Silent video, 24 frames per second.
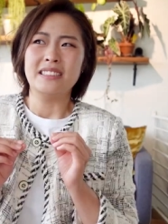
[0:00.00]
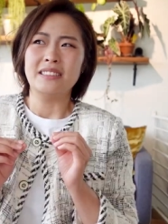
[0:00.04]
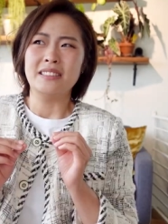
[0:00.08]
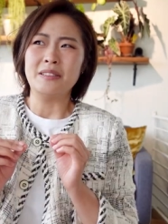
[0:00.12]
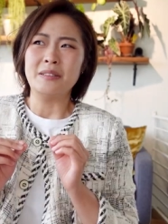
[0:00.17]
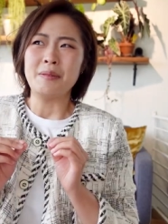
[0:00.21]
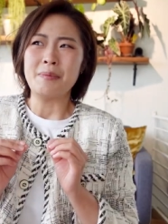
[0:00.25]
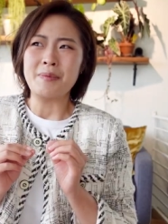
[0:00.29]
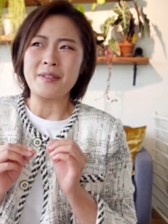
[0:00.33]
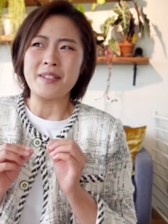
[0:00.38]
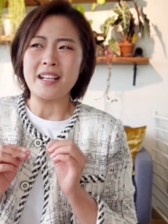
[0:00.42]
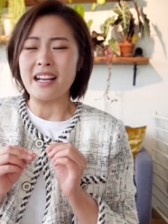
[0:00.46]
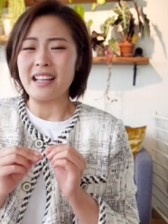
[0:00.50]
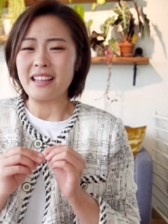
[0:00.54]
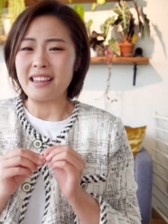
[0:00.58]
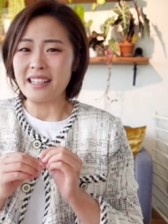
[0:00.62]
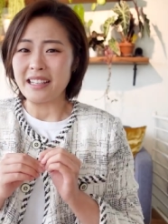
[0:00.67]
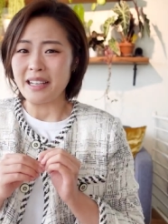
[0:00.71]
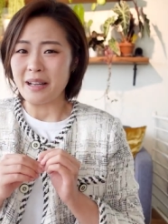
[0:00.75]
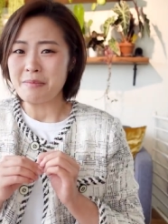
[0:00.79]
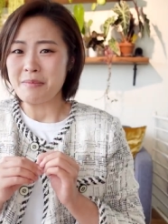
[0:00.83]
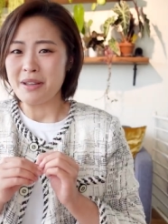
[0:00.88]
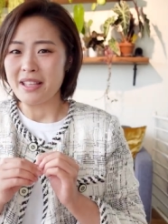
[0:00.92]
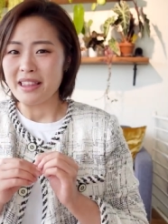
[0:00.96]
oops, I
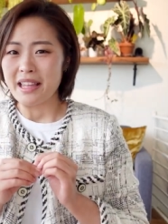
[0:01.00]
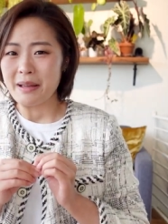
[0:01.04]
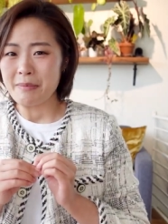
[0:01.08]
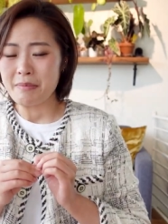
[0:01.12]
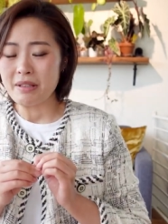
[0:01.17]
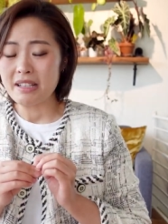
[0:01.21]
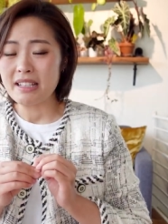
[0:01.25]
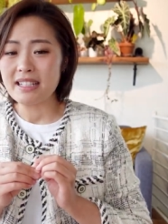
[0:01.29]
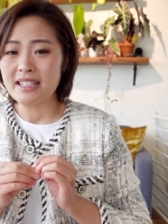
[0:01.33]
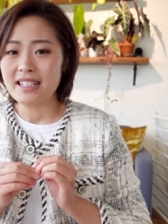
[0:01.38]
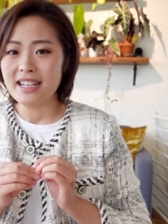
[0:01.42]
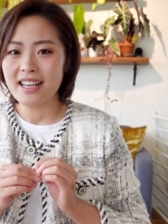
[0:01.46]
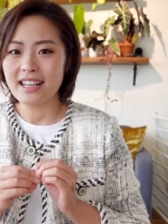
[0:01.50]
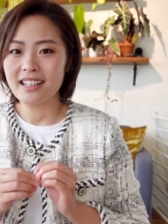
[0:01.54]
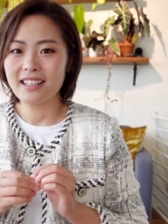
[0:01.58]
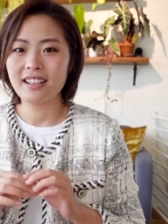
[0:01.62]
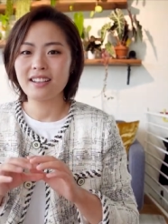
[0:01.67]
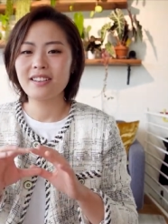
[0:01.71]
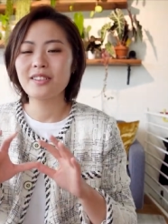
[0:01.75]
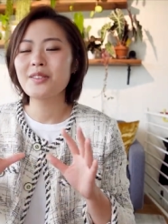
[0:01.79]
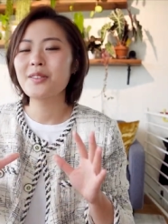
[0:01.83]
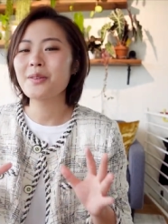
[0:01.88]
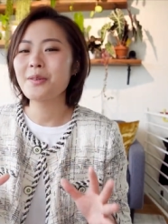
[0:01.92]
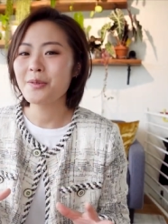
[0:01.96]
think I made that
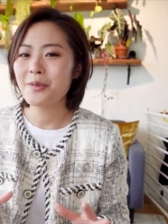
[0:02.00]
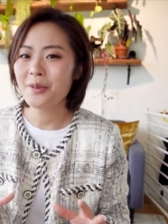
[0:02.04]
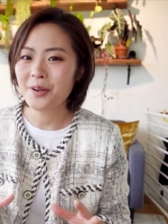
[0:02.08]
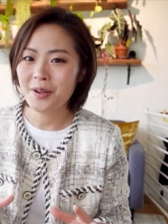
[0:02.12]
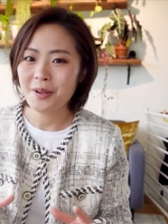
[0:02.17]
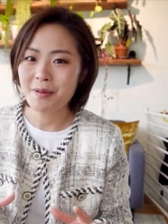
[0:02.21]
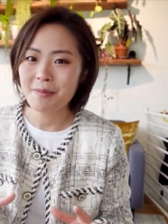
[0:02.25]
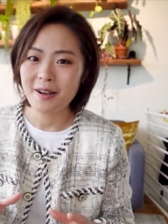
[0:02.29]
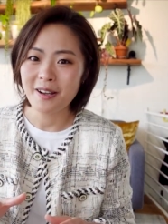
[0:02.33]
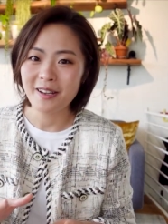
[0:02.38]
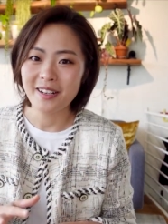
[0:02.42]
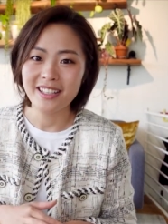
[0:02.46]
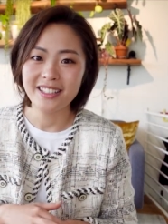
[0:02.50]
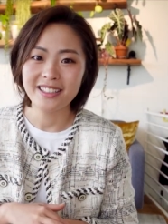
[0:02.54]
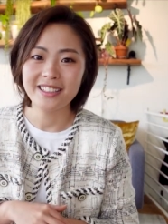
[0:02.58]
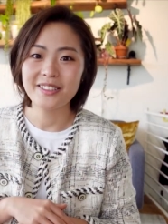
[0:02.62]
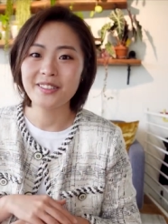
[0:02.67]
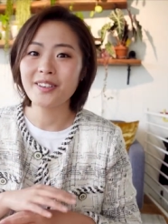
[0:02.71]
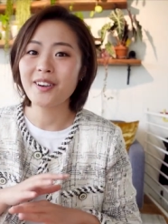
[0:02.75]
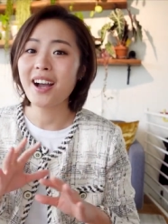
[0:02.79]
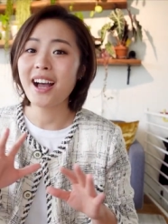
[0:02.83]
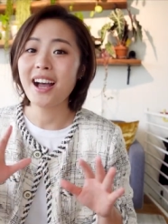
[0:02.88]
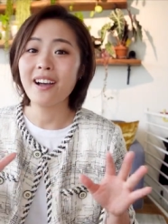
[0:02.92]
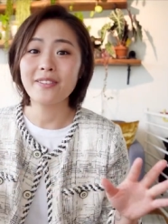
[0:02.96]
mistake, don't worry about it.
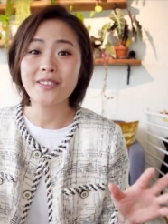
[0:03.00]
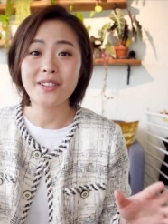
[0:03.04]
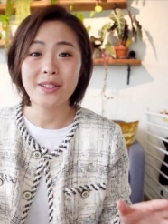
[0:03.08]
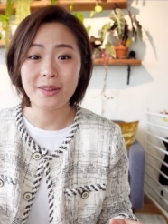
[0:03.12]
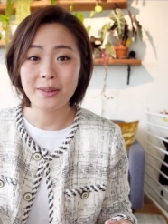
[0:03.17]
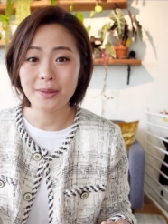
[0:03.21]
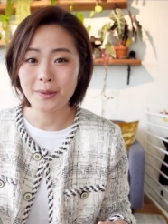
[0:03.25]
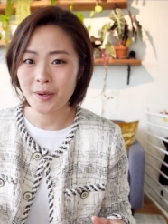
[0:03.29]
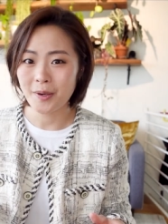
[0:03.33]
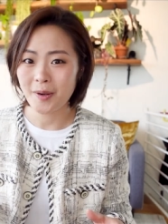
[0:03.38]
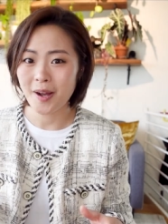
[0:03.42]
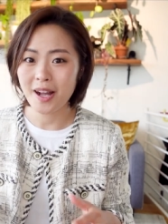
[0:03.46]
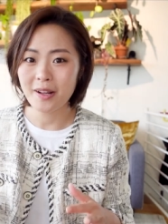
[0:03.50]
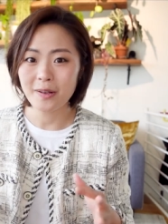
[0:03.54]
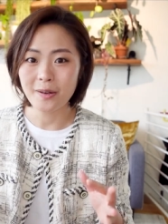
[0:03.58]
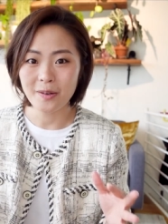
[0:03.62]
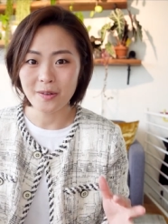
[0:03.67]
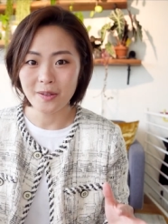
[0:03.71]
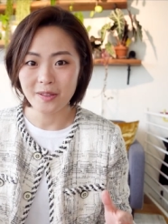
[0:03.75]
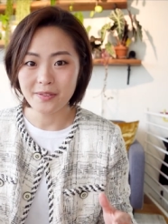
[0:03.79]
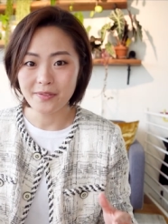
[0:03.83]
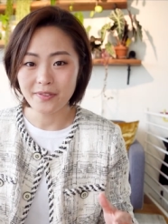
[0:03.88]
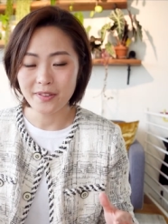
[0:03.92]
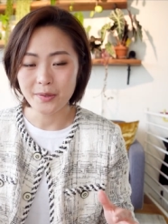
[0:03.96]
You don't have to throw out
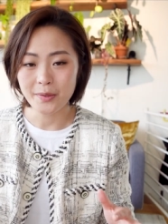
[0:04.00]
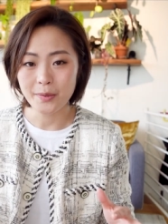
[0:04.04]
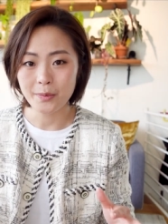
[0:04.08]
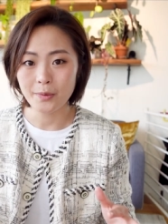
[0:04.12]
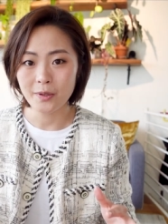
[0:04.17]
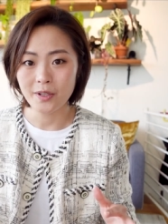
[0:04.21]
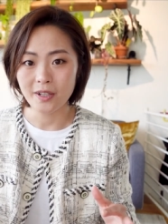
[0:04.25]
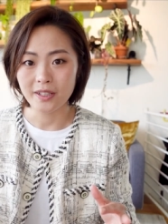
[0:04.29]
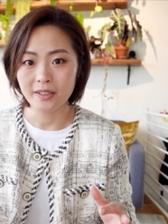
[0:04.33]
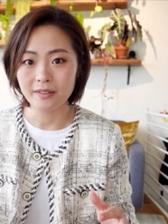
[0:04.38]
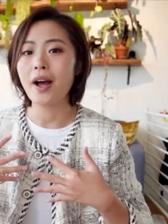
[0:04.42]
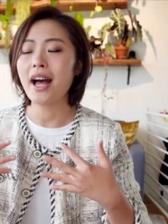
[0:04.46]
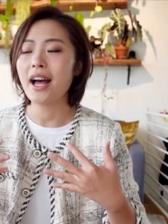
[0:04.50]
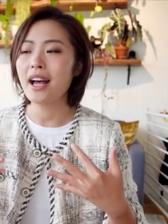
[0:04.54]
all of those work.